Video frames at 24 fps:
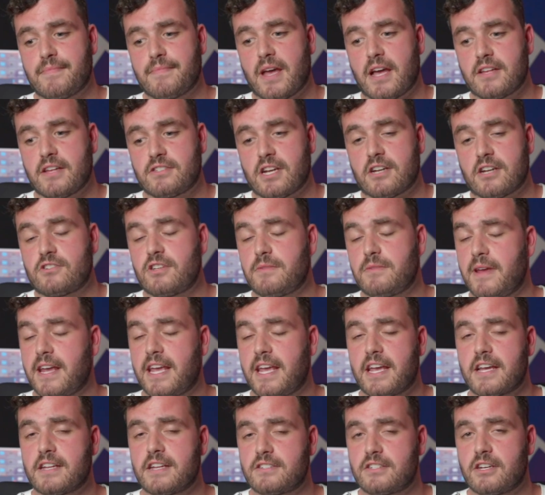essentially
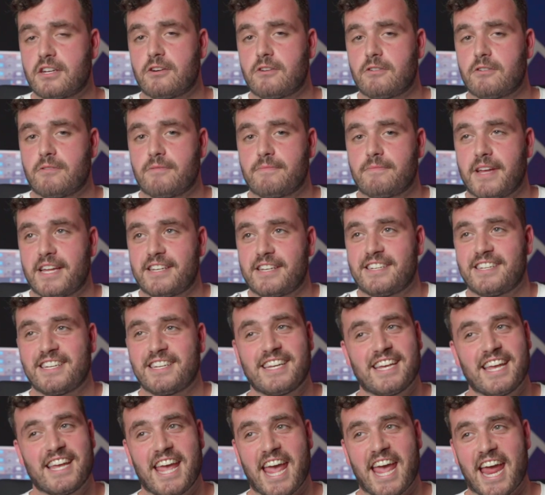making it so,
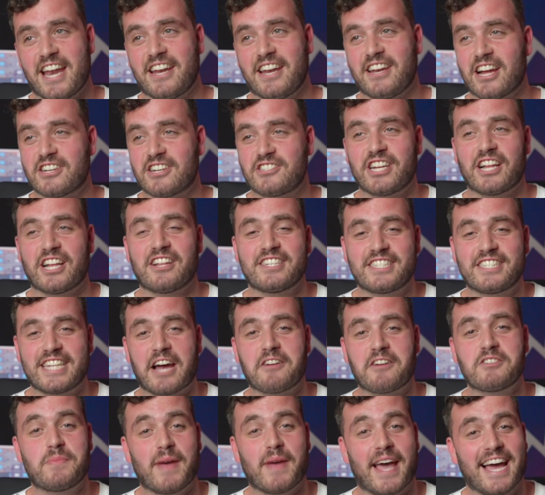in a nutshell, it
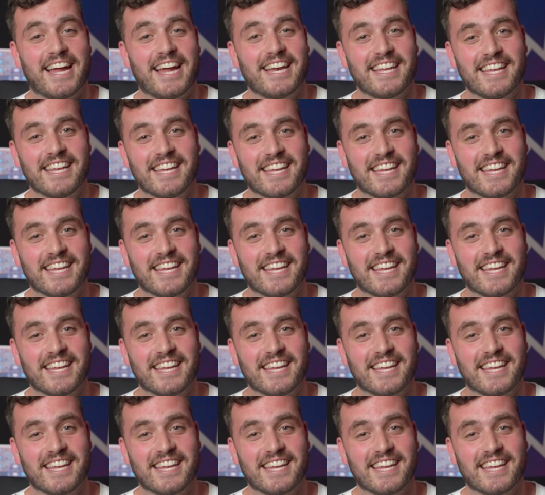sounds bad.